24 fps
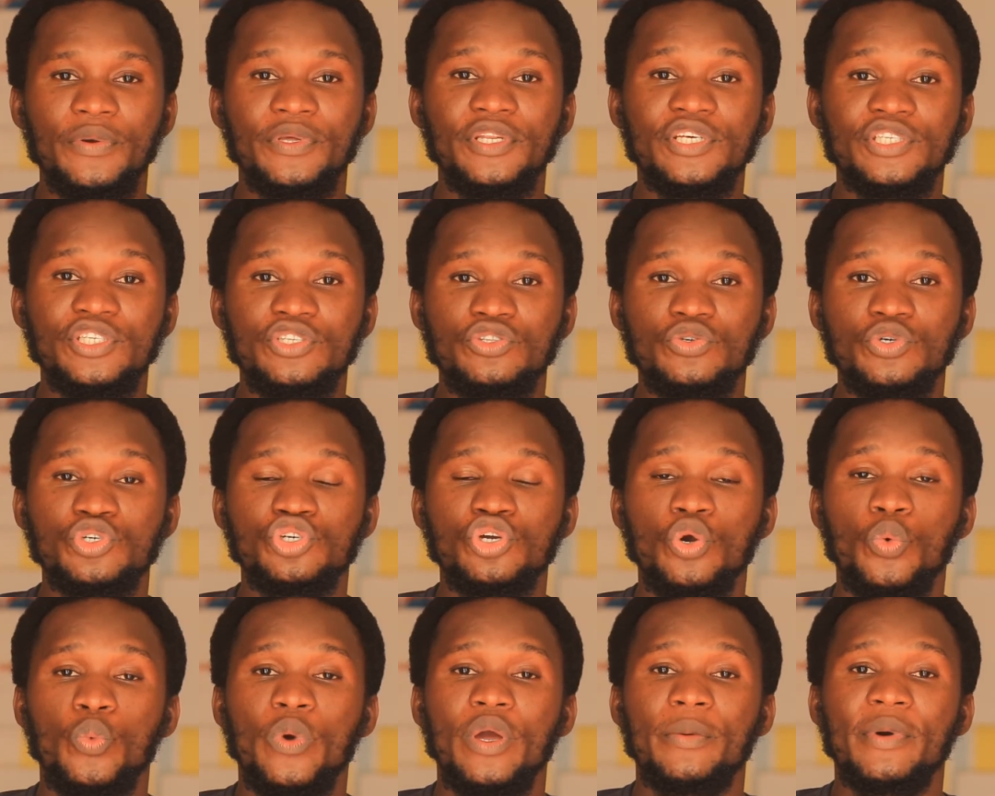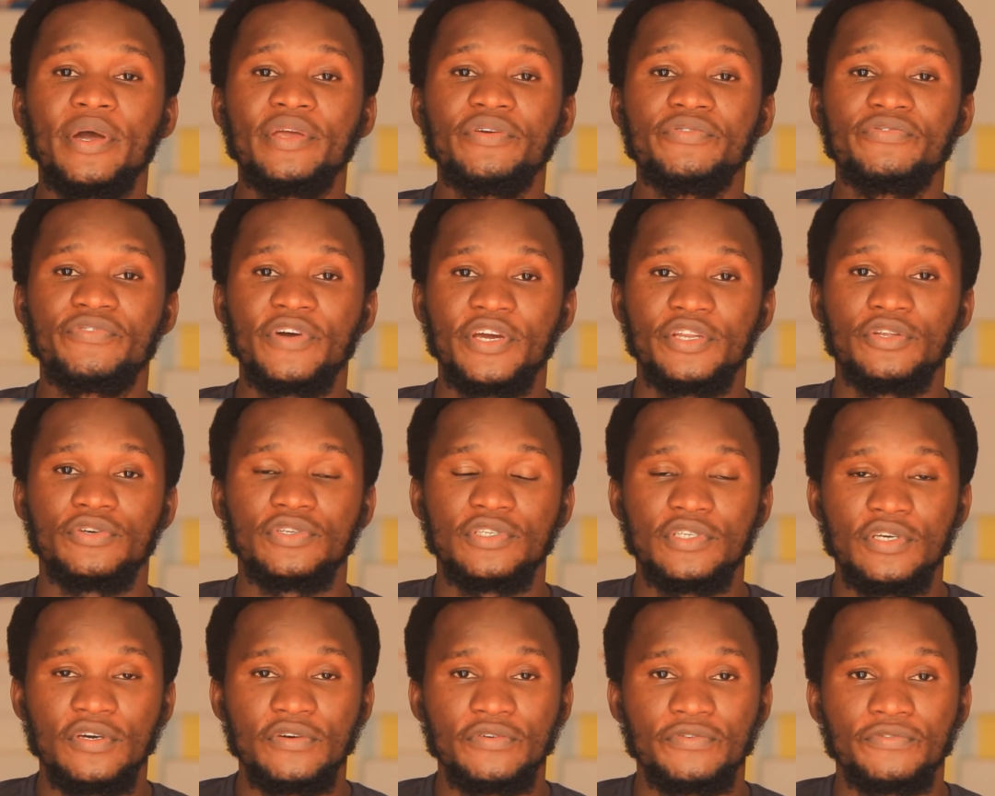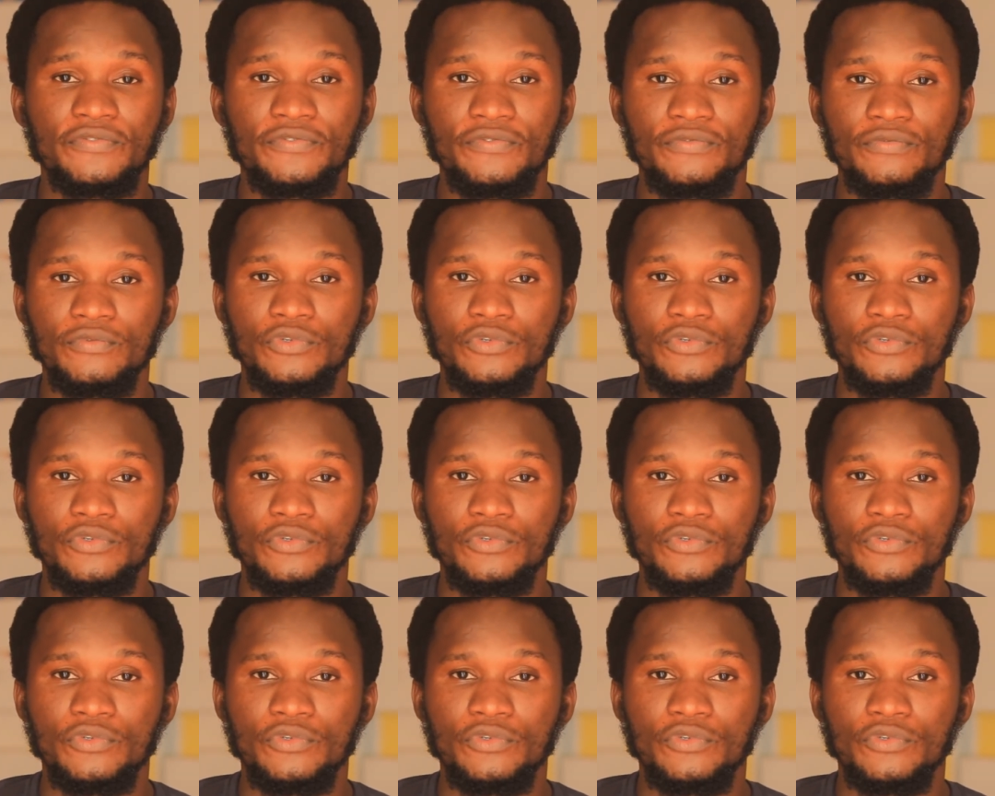in the situation whereby you find yourself,